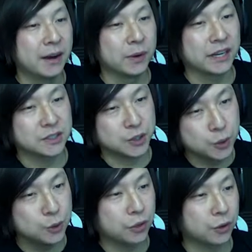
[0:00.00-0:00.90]
We got
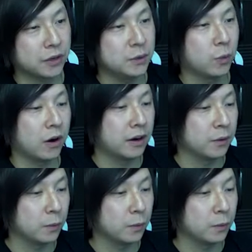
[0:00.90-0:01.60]
231,